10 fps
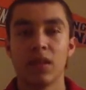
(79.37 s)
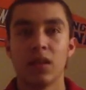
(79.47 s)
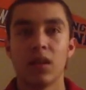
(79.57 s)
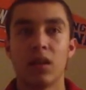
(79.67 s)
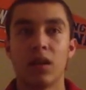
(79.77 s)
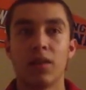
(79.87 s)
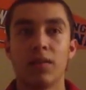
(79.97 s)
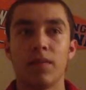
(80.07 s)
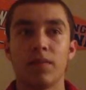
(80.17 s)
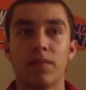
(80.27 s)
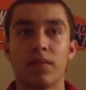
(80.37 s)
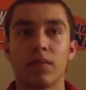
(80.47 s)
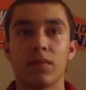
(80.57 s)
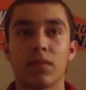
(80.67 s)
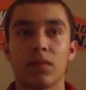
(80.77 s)
Um,
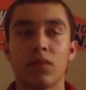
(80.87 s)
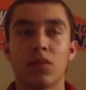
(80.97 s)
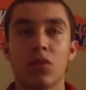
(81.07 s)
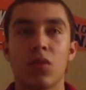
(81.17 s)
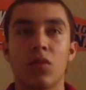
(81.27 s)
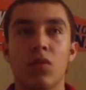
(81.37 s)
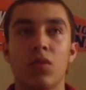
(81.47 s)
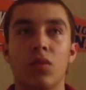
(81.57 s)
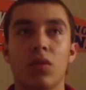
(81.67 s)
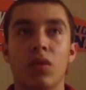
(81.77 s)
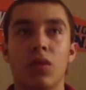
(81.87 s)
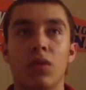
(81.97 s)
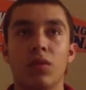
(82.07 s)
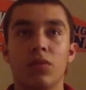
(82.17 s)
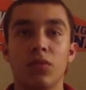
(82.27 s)
so uh,
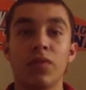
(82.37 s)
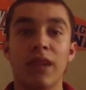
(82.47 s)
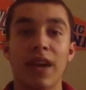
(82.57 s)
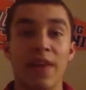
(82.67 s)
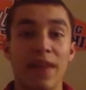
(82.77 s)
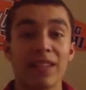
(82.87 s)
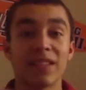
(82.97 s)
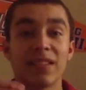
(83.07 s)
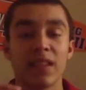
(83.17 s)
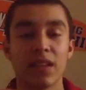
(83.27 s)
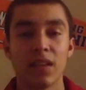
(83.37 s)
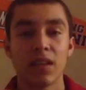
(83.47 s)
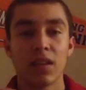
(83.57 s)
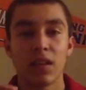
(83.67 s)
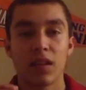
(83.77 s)
doing that, and that's
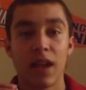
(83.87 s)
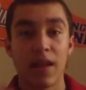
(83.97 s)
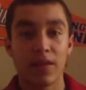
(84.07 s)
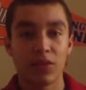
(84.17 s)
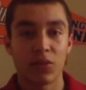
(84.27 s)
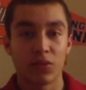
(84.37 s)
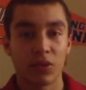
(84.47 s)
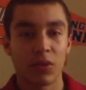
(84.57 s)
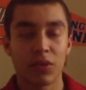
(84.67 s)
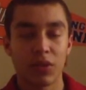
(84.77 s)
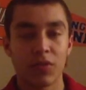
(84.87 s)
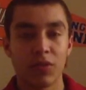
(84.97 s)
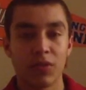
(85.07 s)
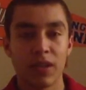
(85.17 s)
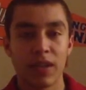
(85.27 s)
after school. So I don't want to
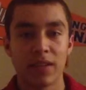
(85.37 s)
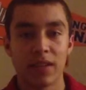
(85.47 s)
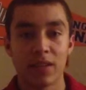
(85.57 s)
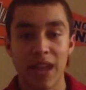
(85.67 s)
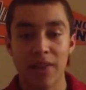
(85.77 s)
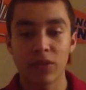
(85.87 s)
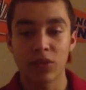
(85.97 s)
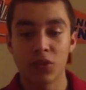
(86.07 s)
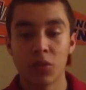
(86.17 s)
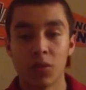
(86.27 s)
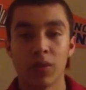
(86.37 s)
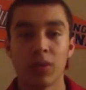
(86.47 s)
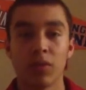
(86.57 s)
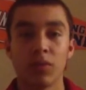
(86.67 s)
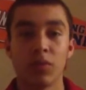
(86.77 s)
confuse you guys. It's after school where
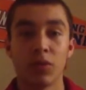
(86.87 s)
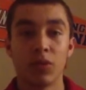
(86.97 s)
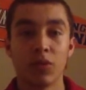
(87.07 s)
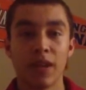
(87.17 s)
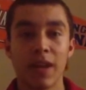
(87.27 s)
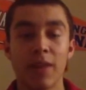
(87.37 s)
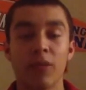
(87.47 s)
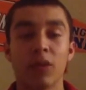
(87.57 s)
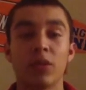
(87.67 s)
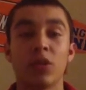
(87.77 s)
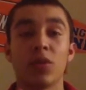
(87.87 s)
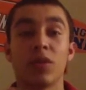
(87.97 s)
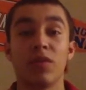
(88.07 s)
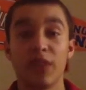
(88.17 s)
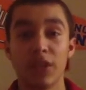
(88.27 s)
we're doing that, and we're going to be showing
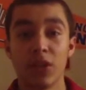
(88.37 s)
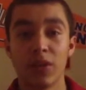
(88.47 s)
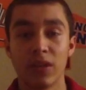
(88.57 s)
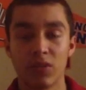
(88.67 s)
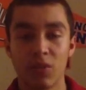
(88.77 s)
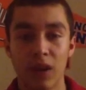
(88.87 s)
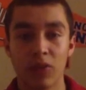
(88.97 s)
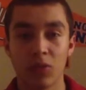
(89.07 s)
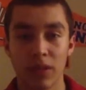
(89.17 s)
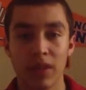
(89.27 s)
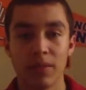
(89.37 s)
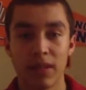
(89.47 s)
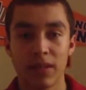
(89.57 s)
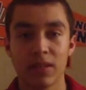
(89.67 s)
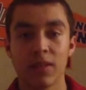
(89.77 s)
a video as well, 28
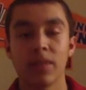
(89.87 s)
minutes,